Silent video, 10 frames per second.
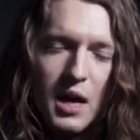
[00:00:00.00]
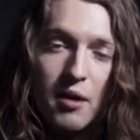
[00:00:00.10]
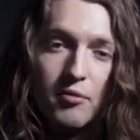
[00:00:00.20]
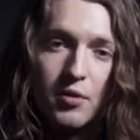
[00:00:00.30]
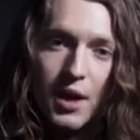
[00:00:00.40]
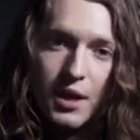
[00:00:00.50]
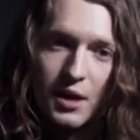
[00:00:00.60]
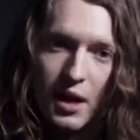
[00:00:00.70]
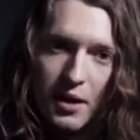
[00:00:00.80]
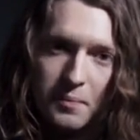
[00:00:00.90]
After that
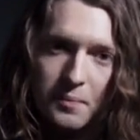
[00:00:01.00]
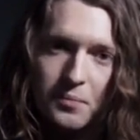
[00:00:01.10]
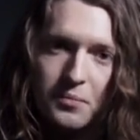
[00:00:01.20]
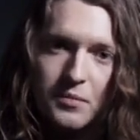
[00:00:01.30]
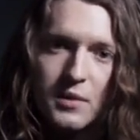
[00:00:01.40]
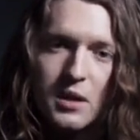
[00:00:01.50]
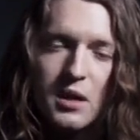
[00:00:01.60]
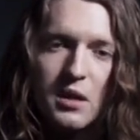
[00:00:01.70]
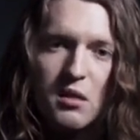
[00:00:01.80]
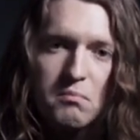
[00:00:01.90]
time,
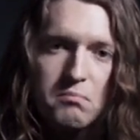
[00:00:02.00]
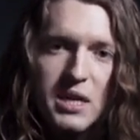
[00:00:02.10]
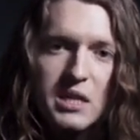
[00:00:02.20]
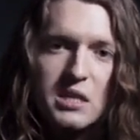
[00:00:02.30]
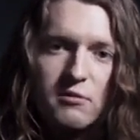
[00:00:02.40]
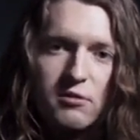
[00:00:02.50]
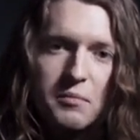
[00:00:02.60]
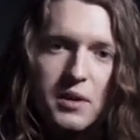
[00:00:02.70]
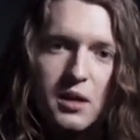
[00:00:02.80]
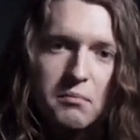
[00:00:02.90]
the beast
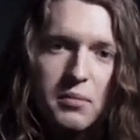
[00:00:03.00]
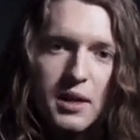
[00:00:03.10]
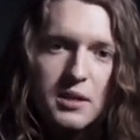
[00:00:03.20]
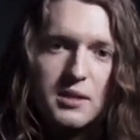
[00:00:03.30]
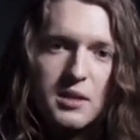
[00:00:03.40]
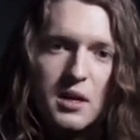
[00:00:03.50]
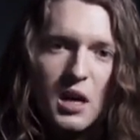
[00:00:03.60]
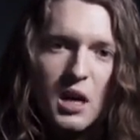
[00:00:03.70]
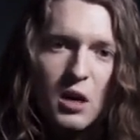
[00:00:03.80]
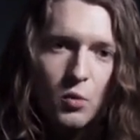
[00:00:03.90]
from the abyss
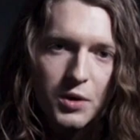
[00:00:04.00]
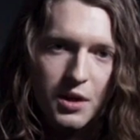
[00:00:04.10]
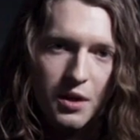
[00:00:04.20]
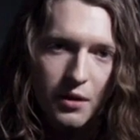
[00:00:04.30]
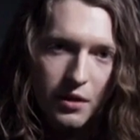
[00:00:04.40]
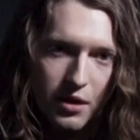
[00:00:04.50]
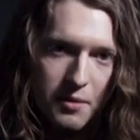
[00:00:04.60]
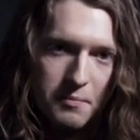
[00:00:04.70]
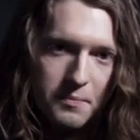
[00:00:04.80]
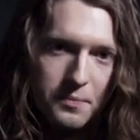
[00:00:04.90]
would kill
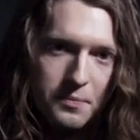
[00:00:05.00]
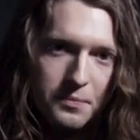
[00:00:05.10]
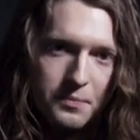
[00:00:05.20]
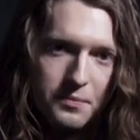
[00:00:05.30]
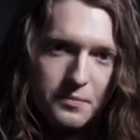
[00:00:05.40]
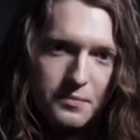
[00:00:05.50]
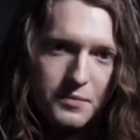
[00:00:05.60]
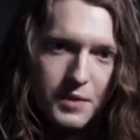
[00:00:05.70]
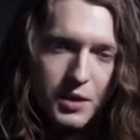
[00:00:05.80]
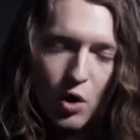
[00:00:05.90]

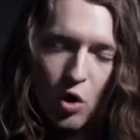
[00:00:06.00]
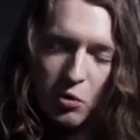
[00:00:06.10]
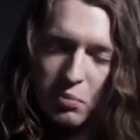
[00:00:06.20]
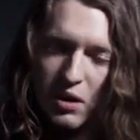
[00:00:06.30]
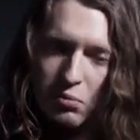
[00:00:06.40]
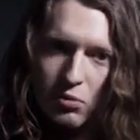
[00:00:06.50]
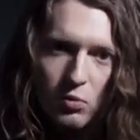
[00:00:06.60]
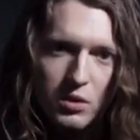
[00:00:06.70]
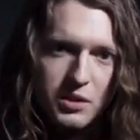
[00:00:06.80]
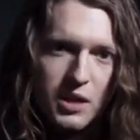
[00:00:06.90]
them, and all people
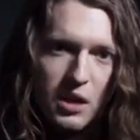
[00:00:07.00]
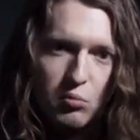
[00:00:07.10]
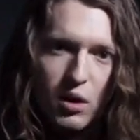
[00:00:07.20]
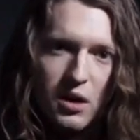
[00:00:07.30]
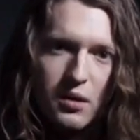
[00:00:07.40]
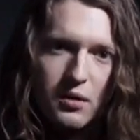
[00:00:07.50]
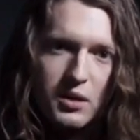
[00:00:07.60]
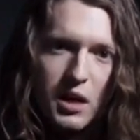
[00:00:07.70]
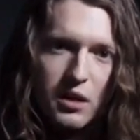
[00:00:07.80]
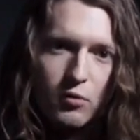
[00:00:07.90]
will celebrate their
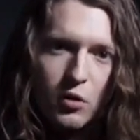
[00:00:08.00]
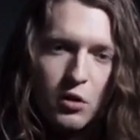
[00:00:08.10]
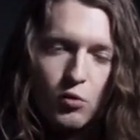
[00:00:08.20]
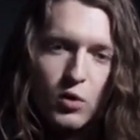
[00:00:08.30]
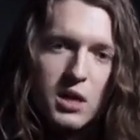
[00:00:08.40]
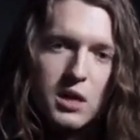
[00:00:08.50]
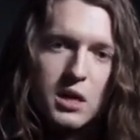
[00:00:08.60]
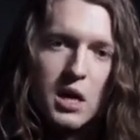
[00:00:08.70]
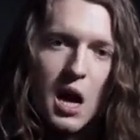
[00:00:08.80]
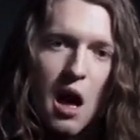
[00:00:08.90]
death for three
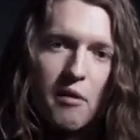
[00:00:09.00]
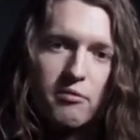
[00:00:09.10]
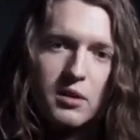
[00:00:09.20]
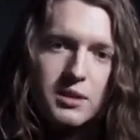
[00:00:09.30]
and a half